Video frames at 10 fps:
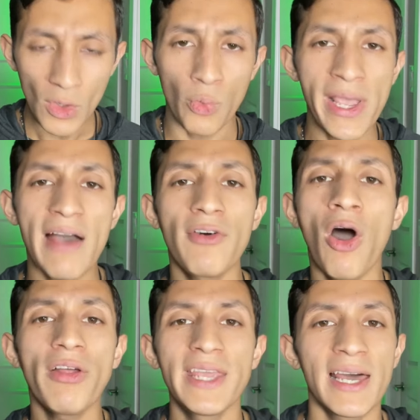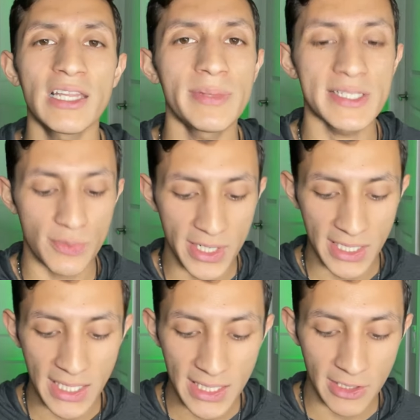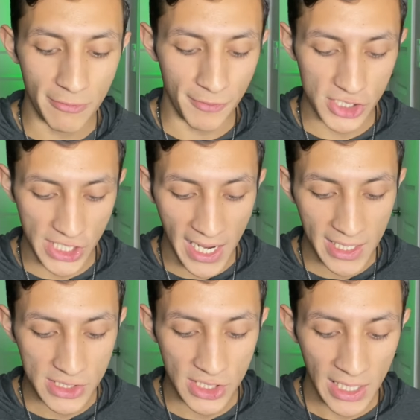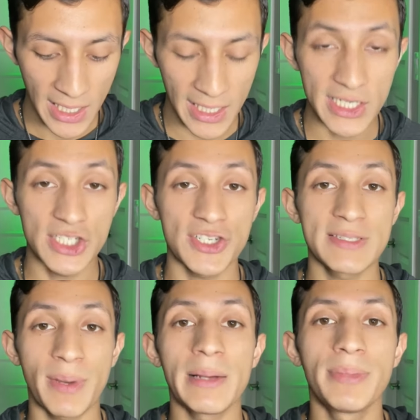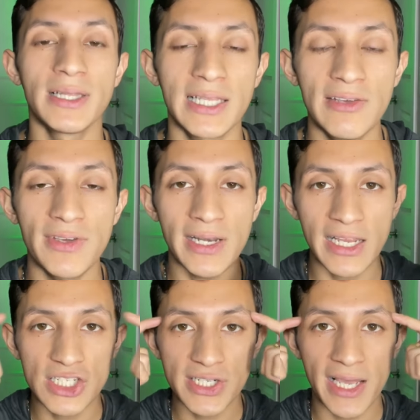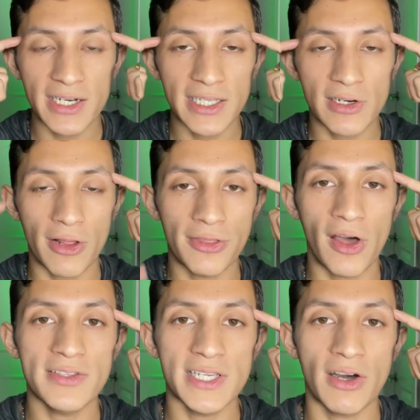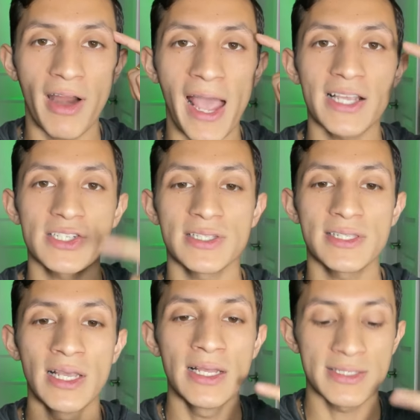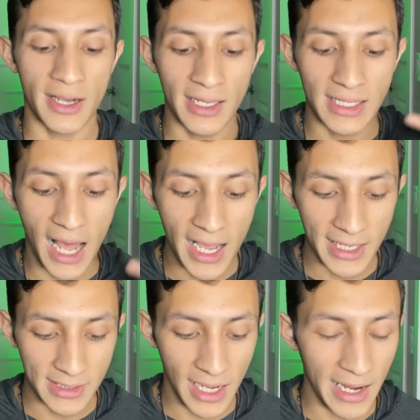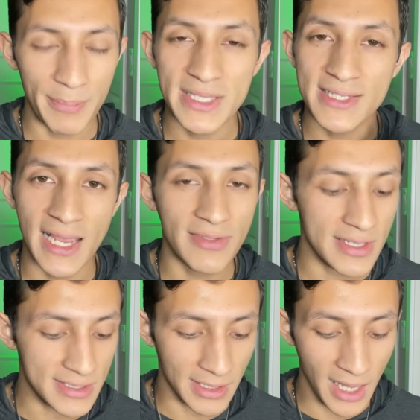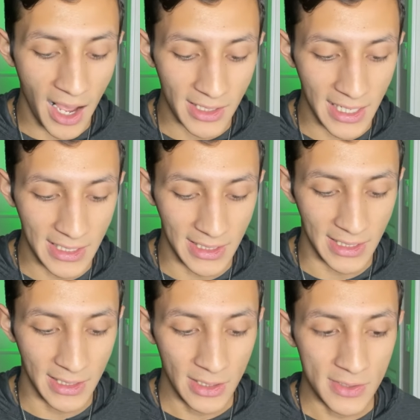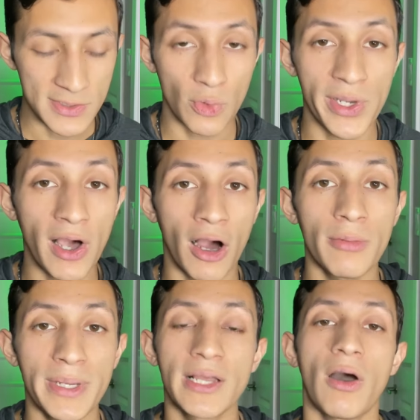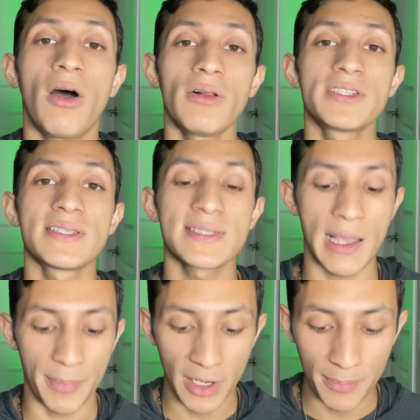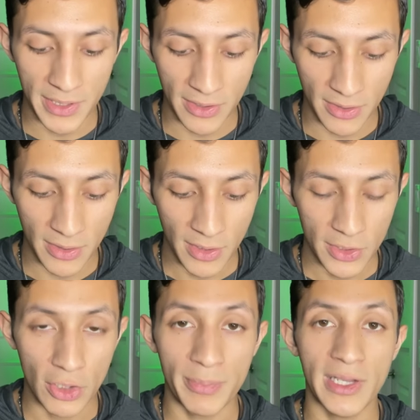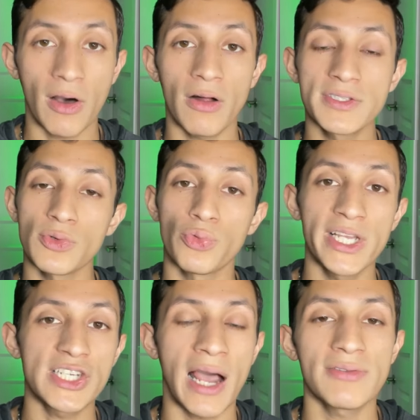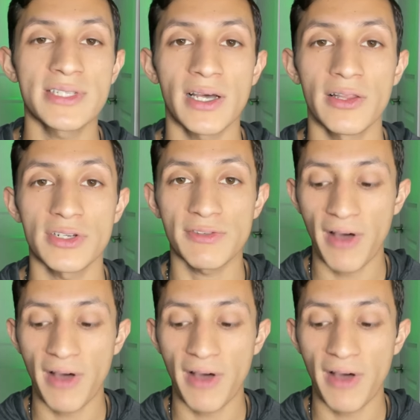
We have all the elements we need here for change. It is just by believing and channeling our thoughts and our actions to align. I've been saying this a lot lately. So we are being called to step up here. You're being called to reach out to others.